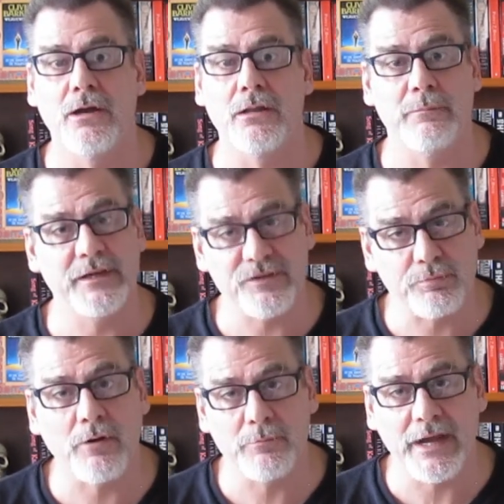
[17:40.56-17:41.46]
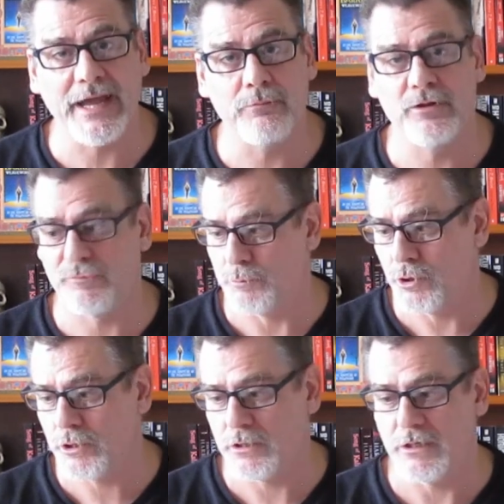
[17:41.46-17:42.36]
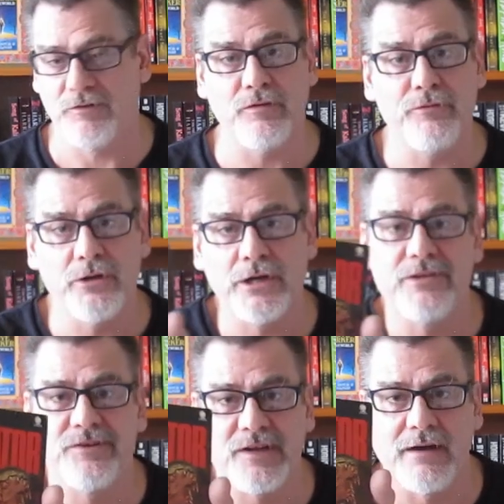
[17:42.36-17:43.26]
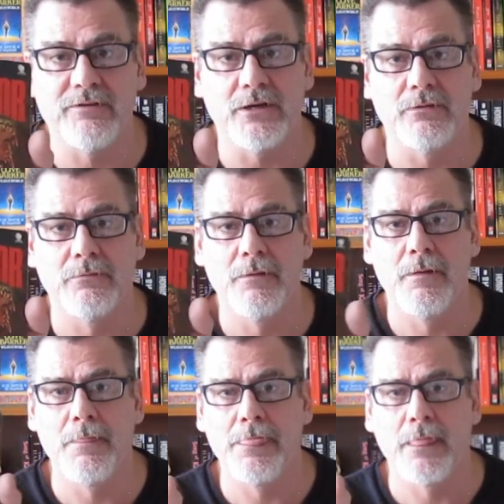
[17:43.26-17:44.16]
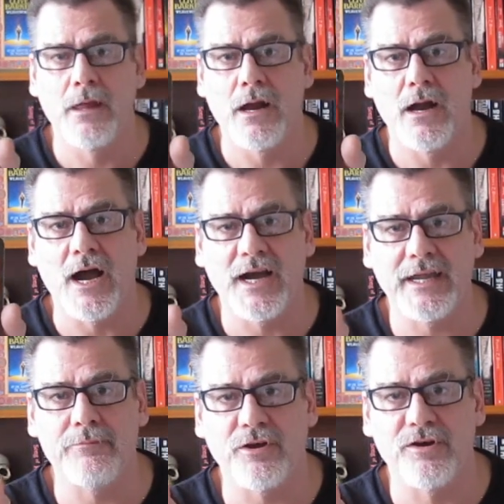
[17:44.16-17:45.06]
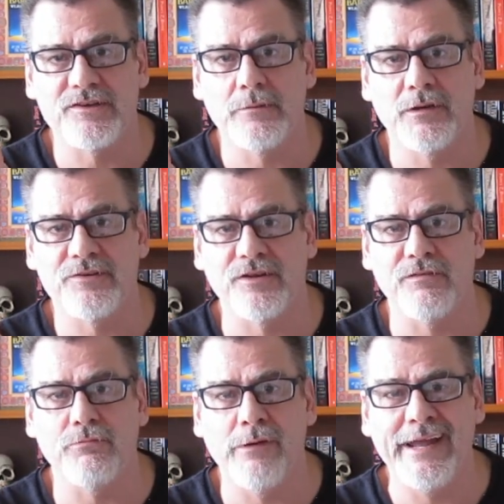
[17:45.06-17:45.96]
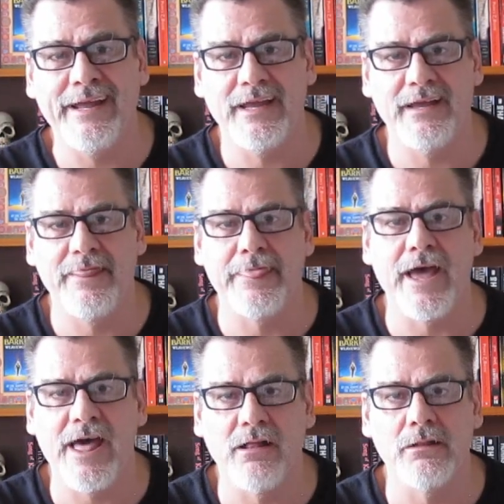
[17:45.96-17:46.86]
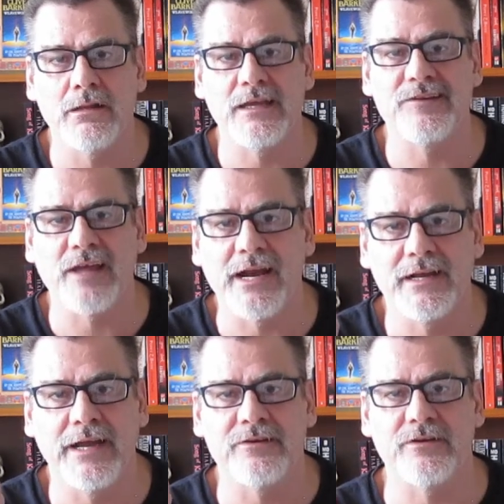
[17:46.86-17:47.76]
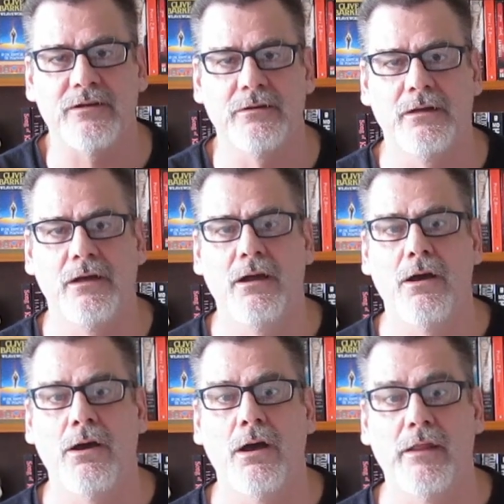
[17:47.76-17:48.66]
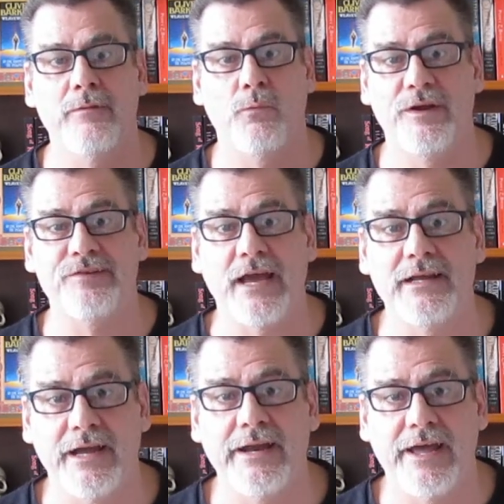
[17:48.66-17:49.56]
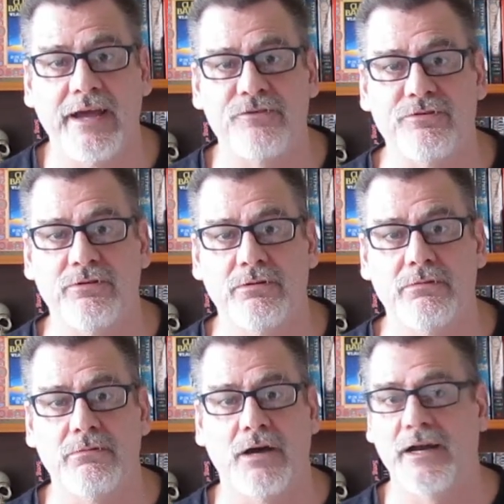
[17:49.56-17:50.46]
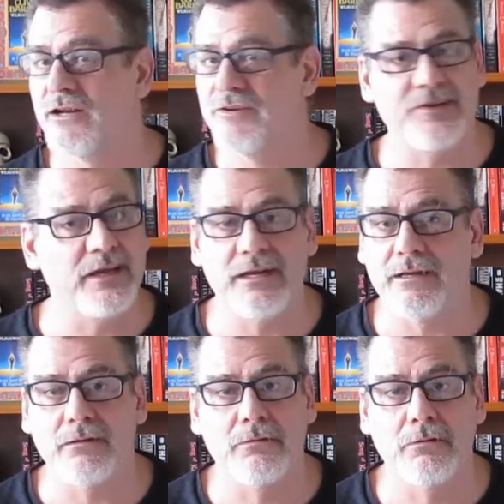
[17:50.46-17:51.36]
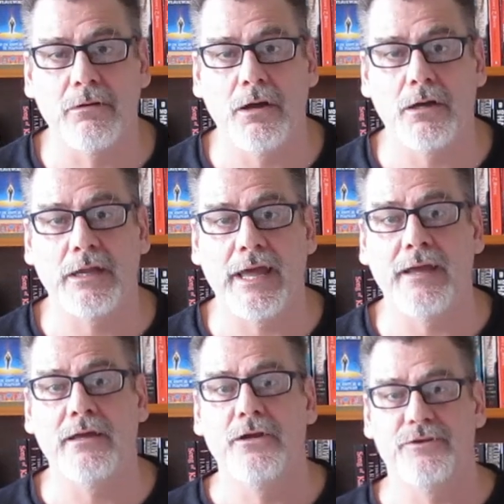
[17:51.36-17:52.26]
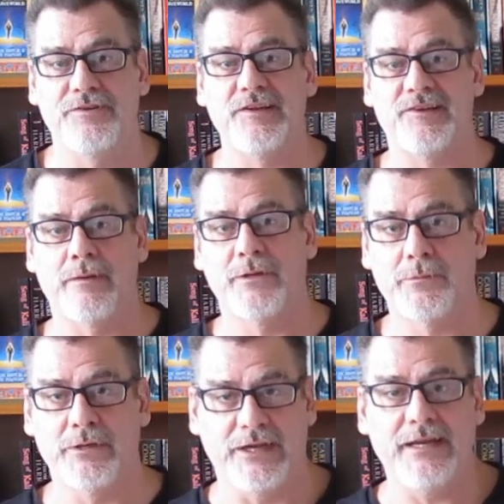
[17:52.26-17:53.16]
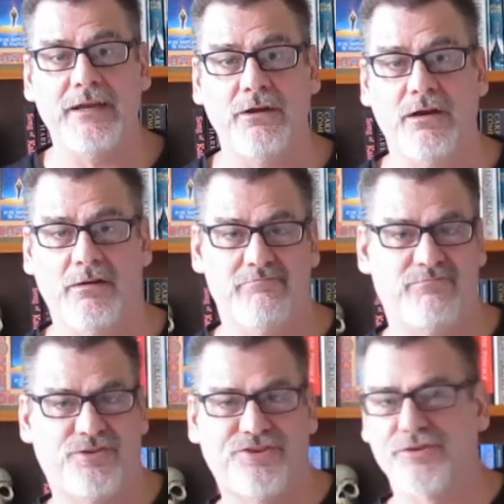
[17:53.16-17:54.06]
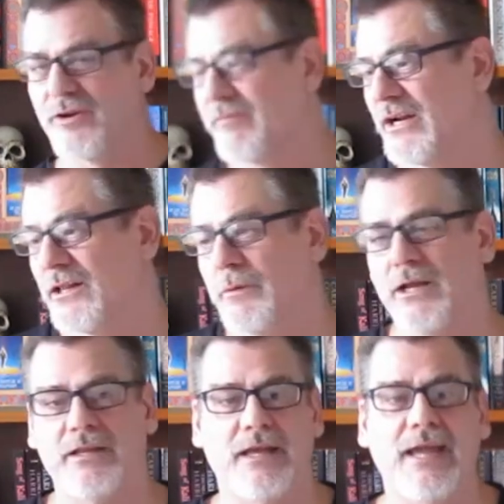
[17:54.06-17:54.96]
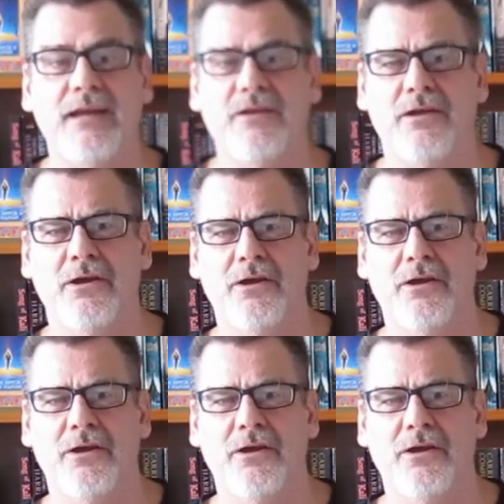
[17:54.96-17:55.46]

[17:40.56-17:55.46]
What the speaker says: The biggest problem I had with this book is, if you look at this cover, I kept asking myself, where the hell is the alligator? Where's the alligator action? I didn't see any. Okay, you see some at the beginning, sort of a little bit at the end,